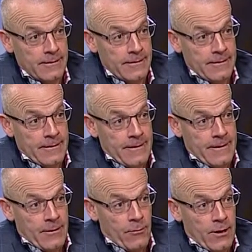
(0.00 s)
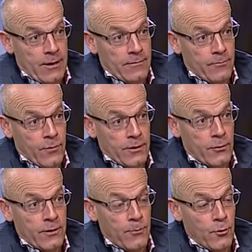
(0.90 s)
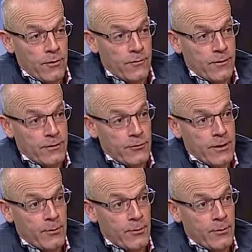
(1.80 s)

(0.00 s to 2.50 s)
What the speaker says: Right. Well, I thought I bought her for 3,